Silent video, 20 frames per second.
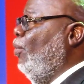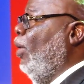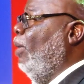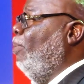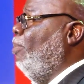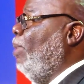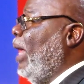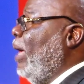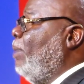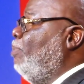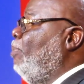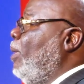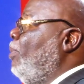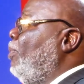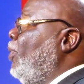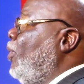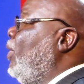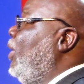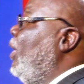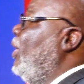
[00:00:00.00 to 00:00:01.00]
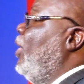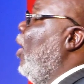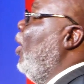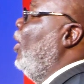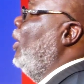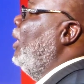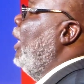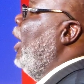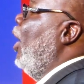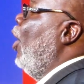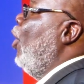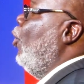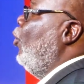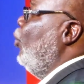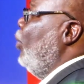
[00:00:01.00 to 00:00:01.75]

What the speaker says: where black people couldn't hardly own